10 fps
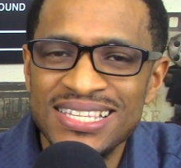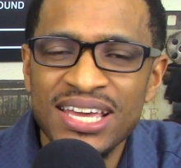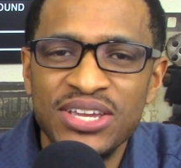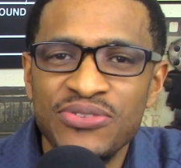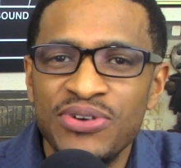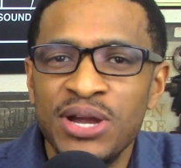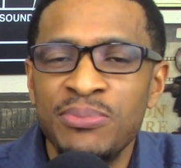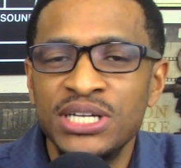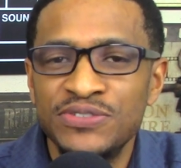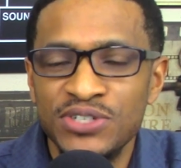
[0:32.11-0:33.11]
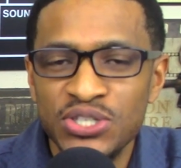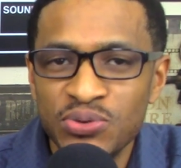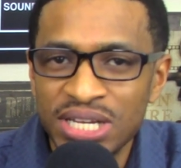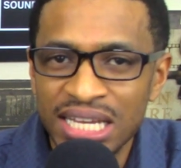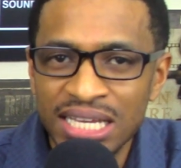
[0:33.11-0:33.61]
Thank you very much for
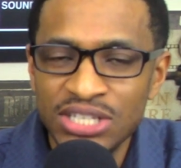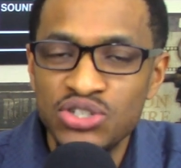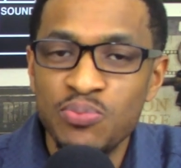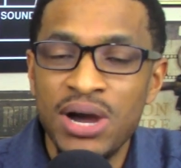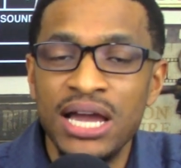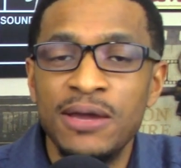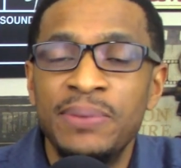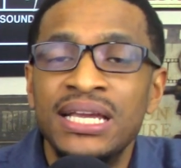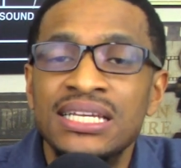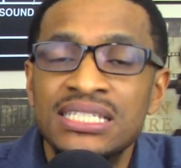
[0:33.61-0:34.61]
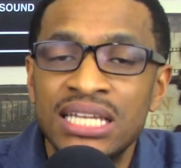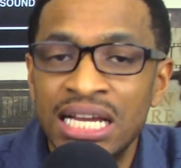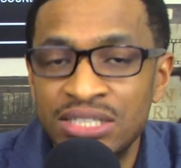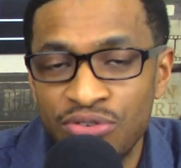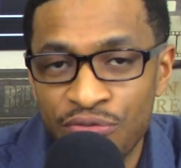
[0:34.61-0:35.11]
tuning in to my
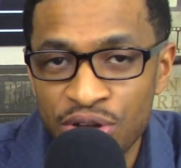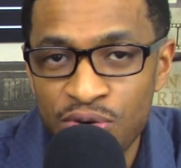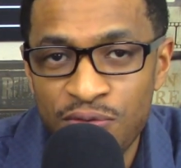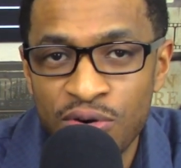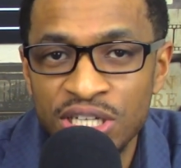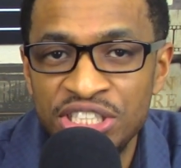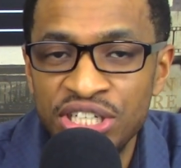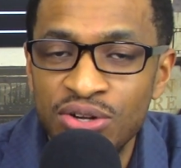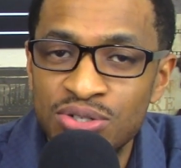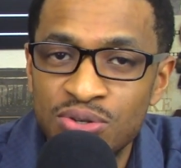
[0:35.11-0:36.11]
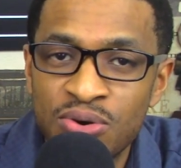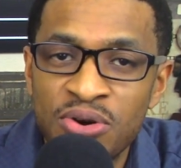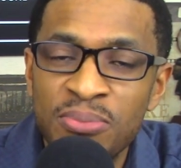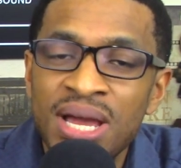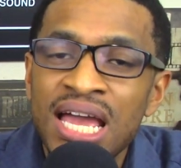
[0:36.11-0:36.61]
opinion/review for
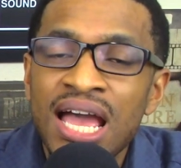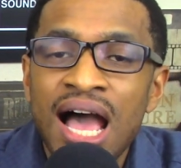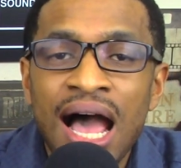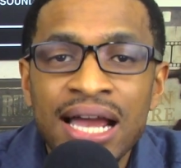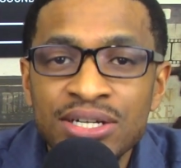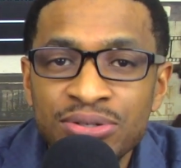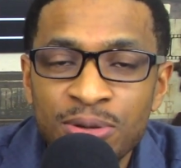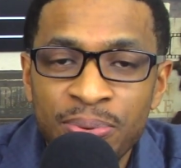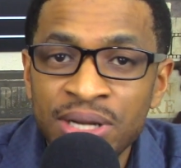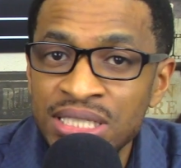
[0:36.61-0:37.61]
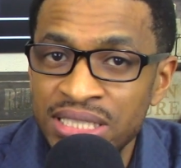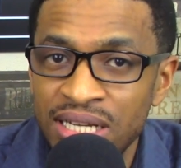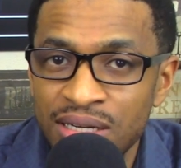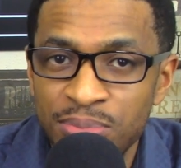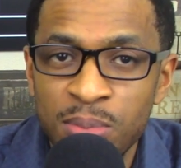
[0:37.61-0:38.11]
Geostorm. I do
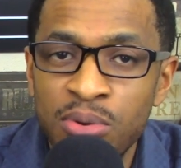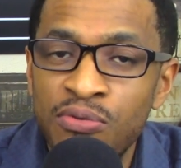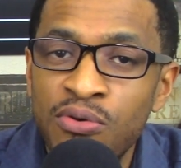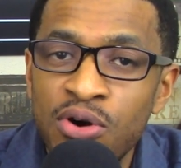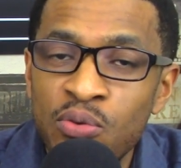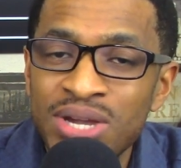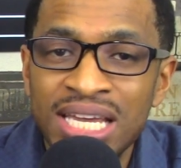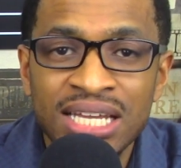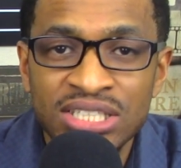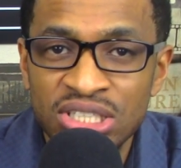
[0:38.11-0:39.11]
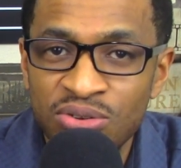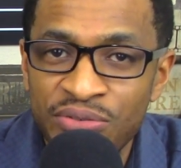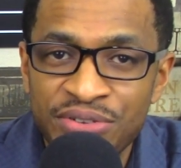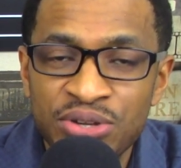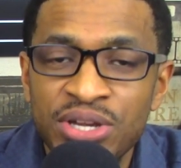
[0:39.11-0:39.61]
appreciate it, but before we get into the
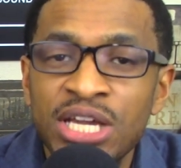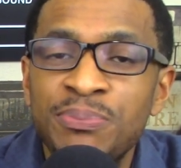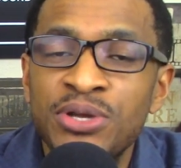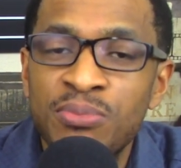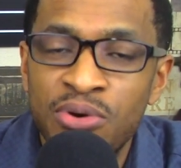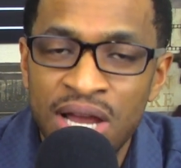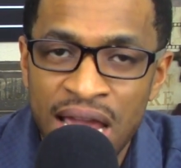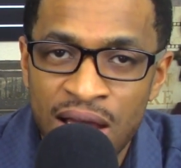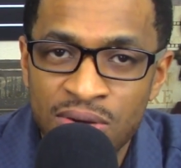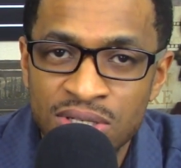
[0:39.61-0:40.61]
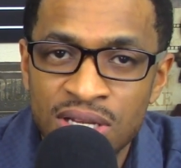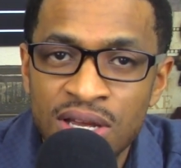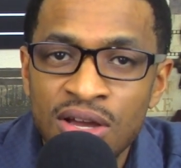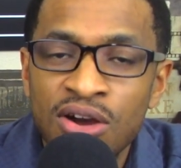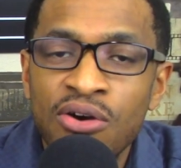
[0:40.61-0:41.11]
review, help your boy out.
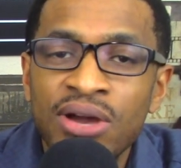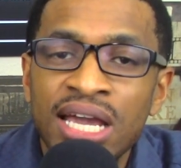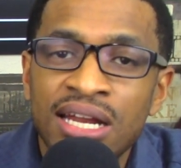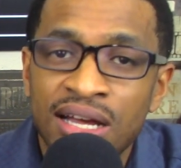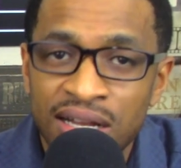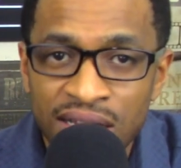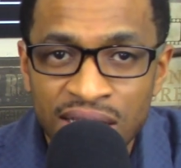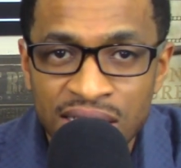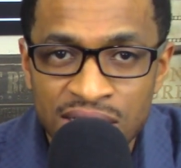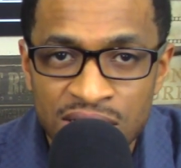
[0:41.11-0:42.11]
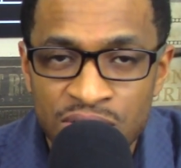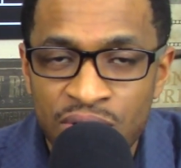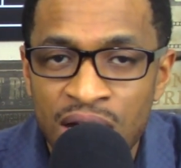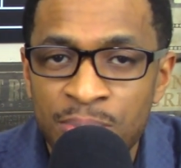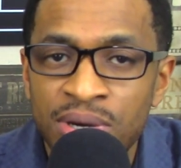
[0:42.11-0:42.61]
Go ahead and click that
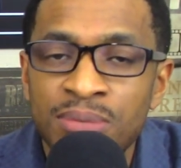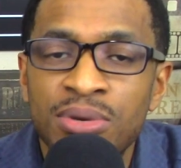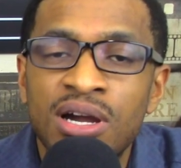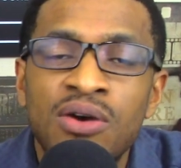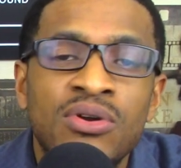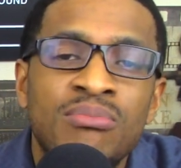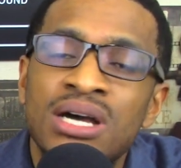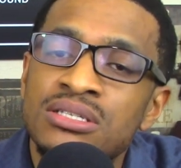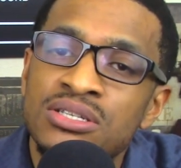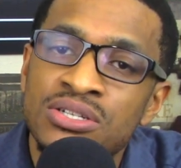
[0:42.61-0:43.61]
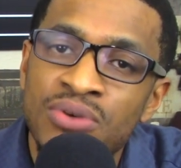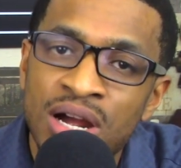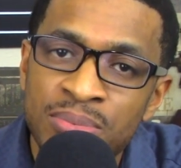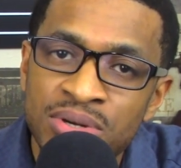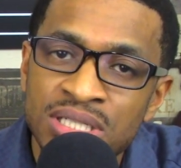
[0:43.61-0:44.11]
subscribe button, become one of my
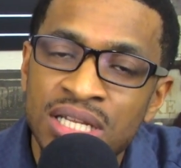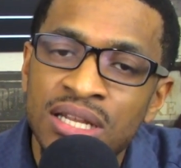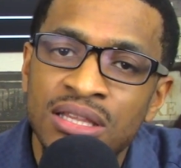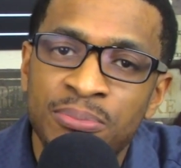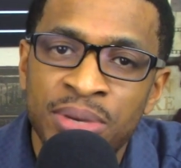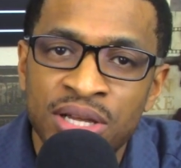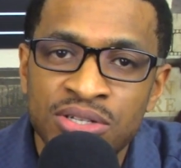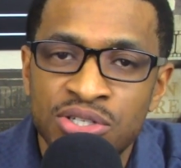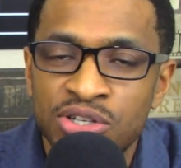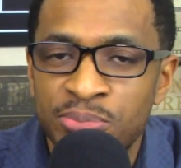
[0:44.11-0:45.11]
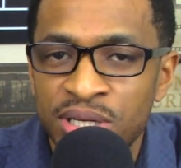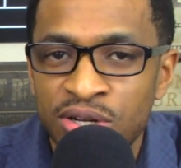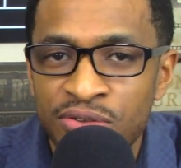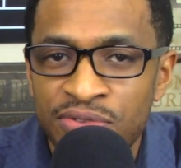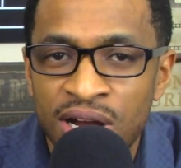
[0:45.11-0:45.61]
subscribers, click the bell so you can be
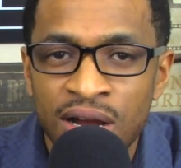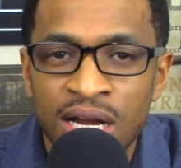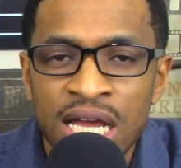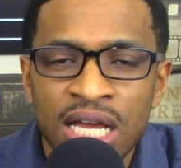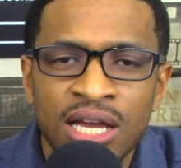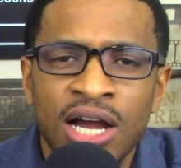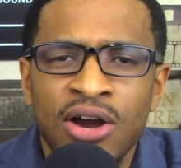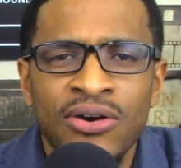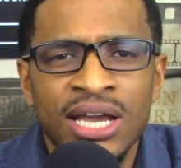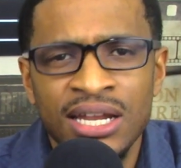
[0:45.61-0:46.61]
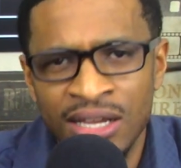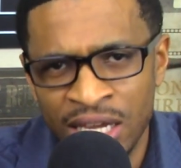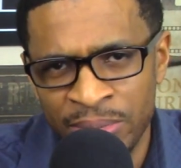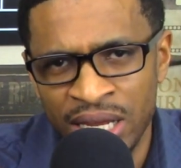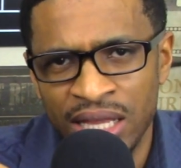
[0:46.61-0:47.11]
notified, and go ahead and
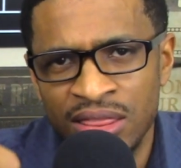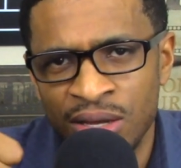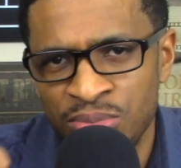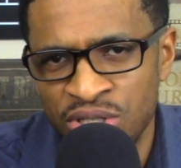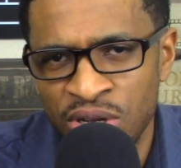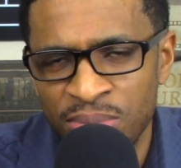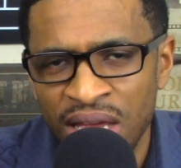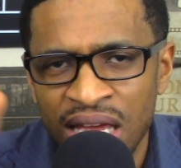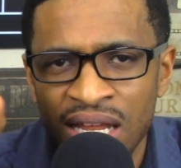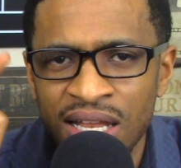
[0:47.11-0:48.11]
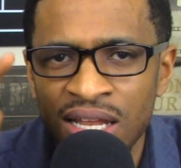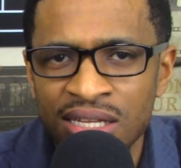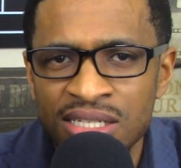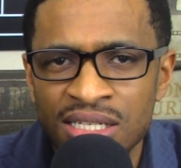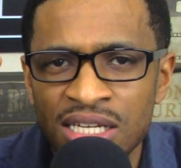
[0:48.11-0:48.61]
give me that thumbs up.
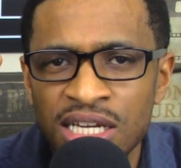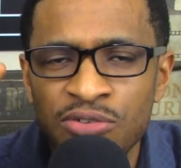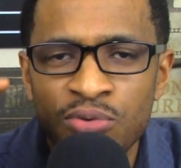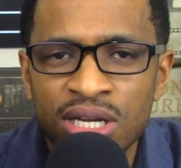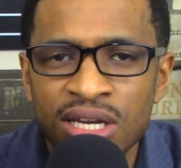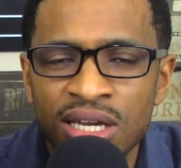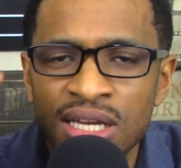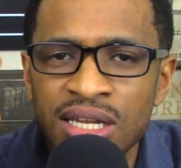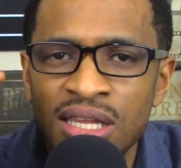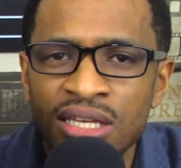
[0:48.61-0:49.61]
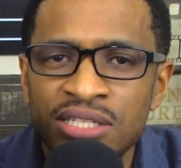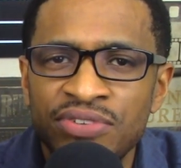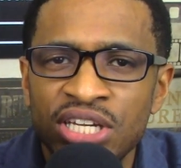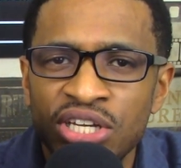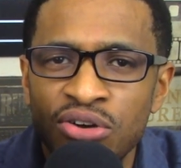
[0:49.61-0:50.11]
Let's see if we can get this
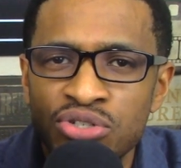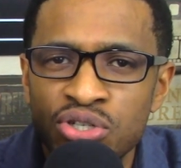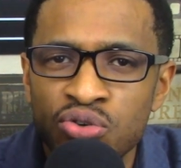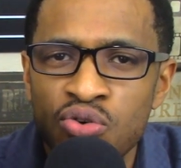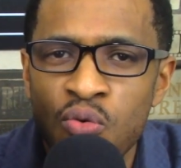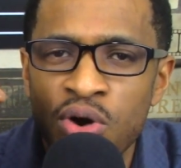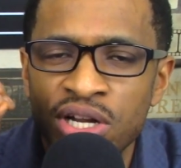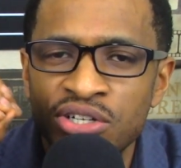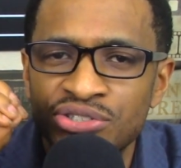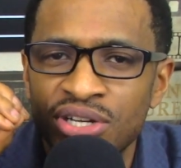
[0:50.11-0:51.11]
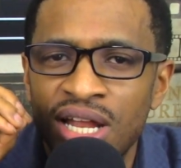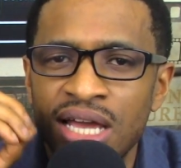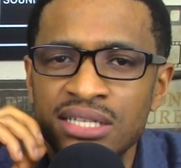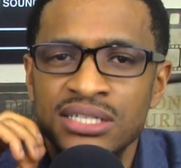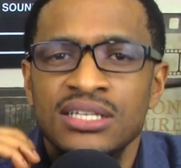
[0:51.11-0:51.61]
video to 100
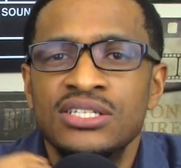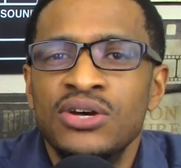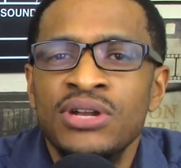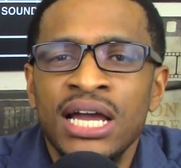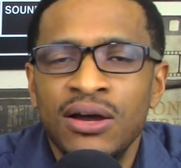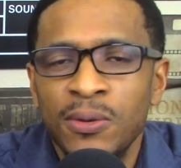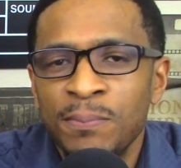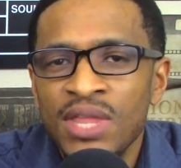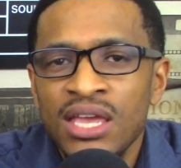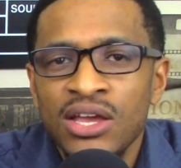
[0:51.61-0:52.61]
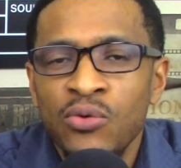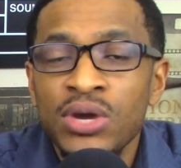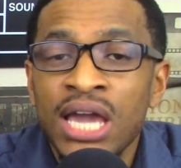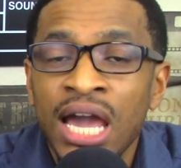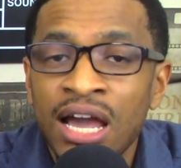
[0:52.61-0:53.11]
likes. So now
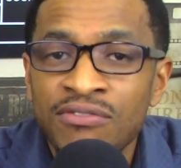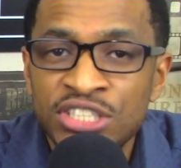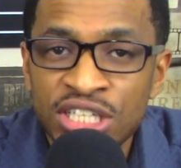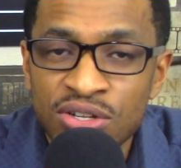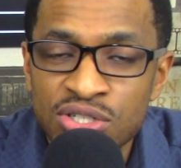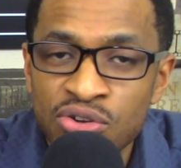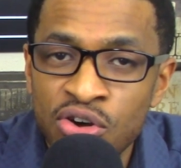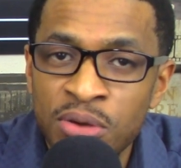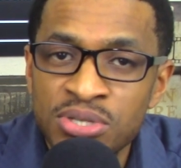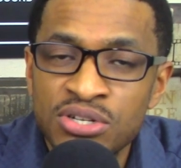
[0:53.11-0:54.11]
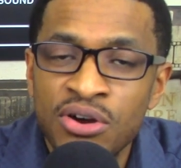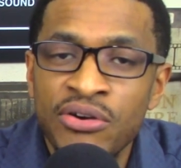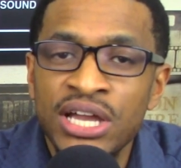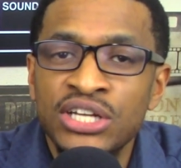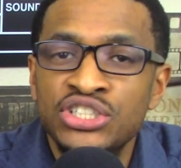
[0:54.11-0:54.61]
we have Geostorm
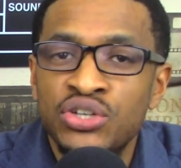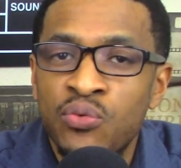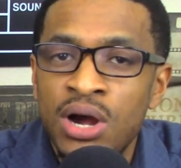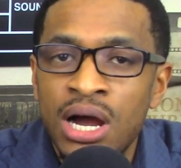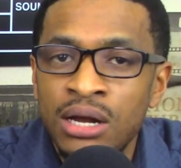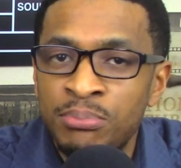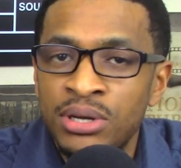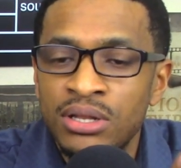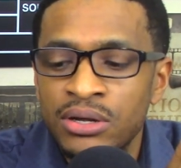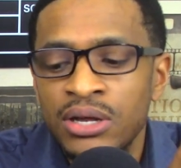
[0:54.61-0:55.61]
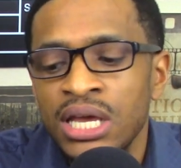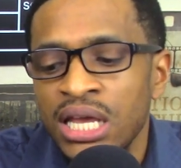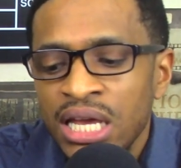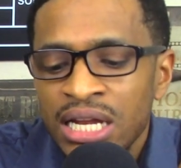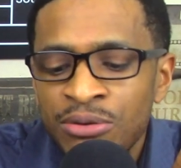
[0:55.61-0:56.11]
starring Gerard Butler.
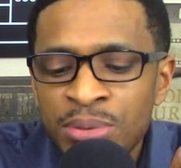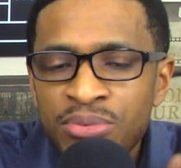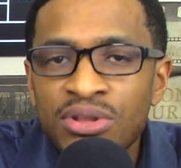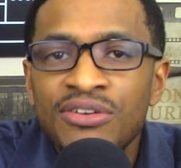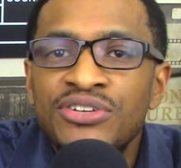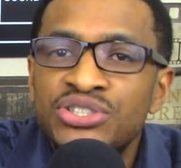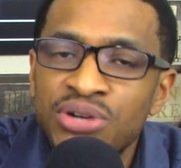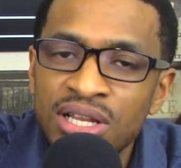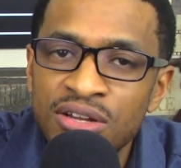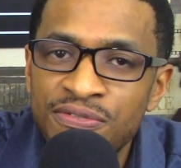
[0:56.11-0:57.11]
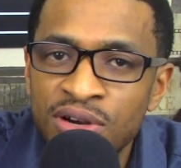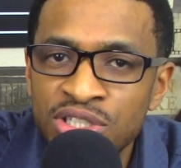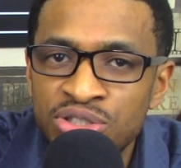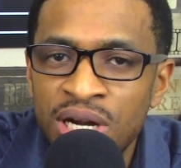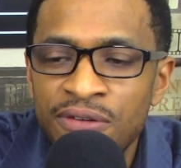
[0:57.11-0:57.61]
And I remember when the trailer
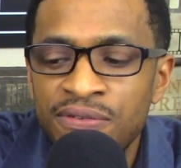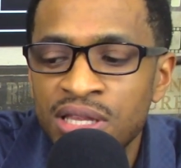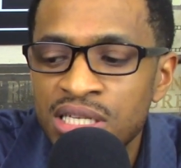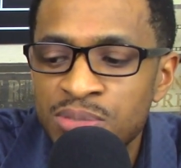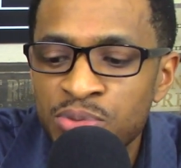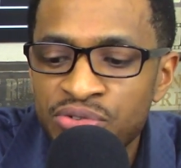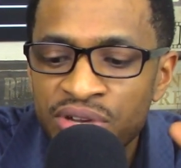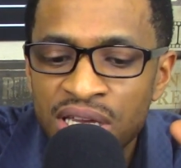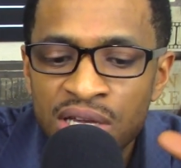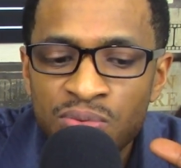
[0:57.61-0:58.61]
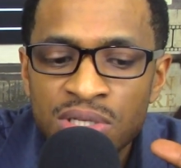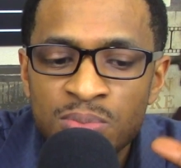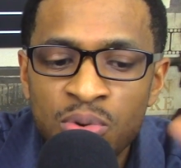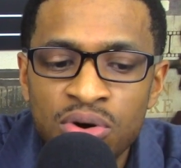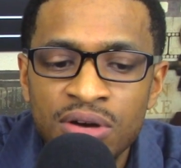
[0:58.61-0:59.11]
first dropped for this movie, it was
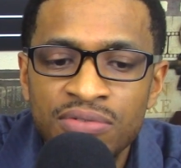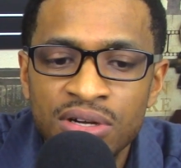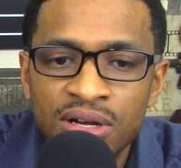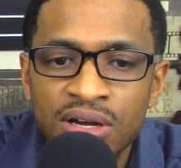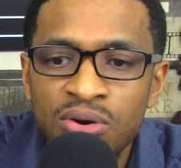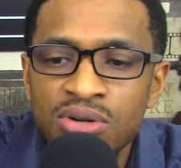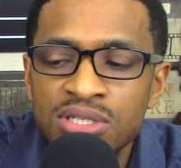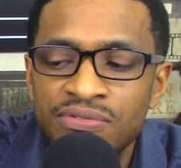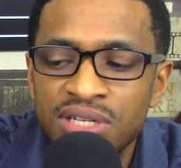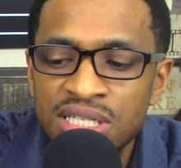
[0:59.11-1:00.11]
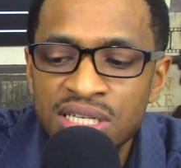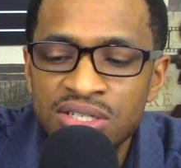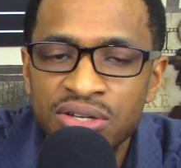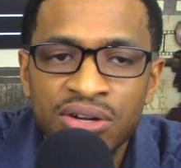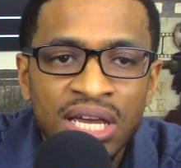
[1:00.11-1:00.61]
more of a
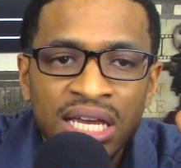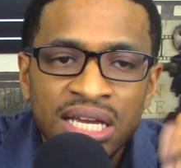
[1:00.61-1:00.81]
teaser.